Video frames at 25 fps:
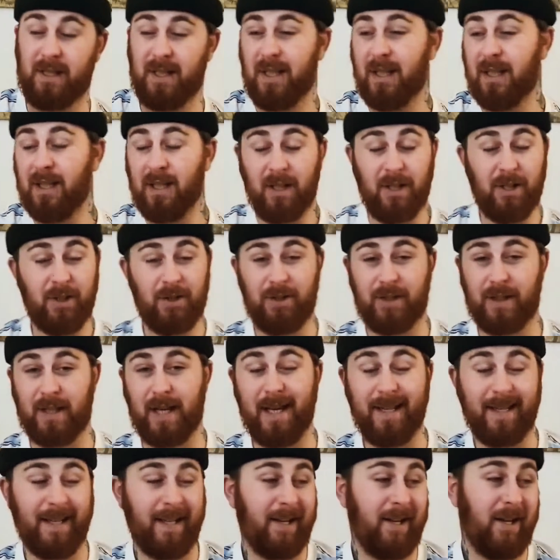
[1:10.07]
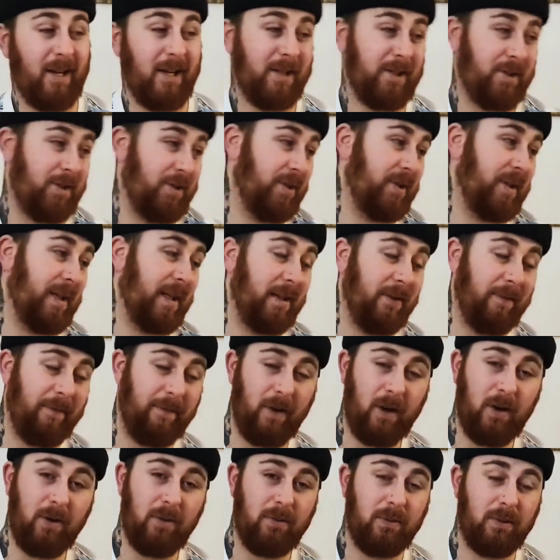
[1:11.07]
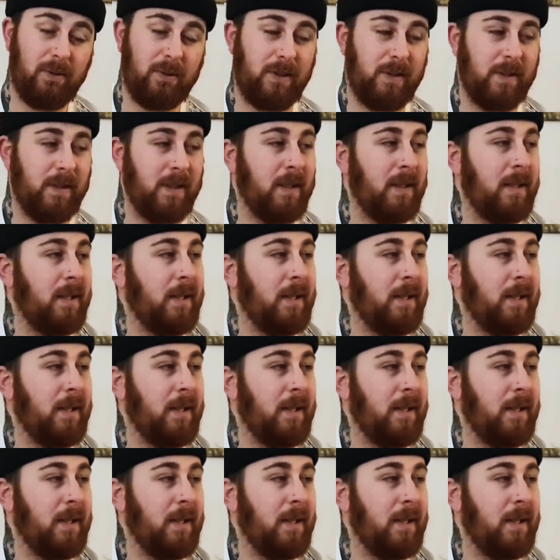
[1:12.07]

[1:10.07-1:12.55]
Do you skate the Lites? Do you skate the Volks?